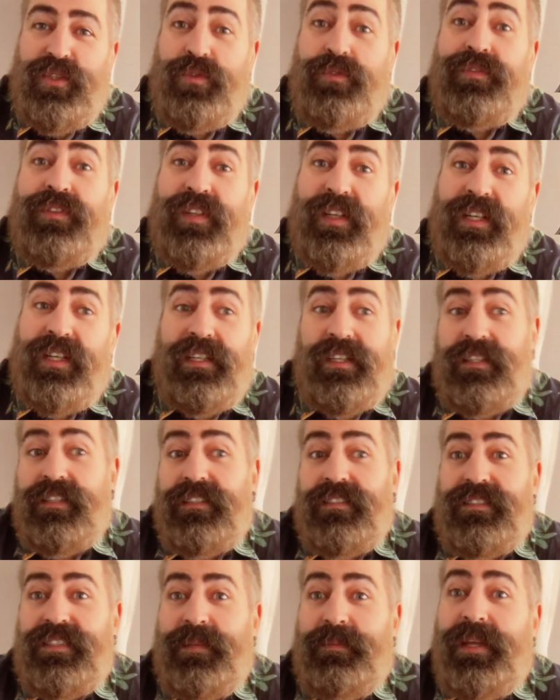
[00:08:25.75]
tuned
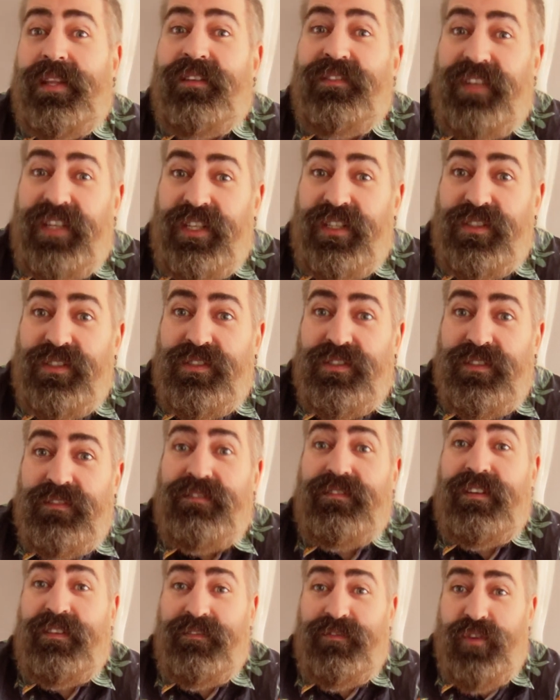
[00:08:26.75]
for some other videos
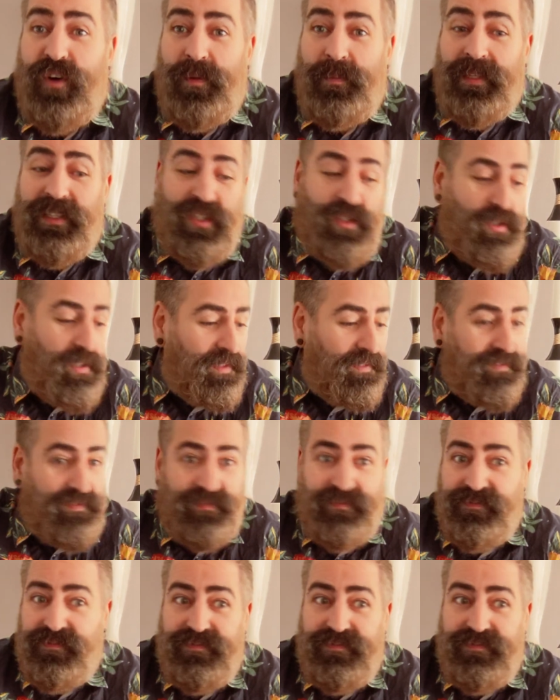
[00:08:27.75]
informing you of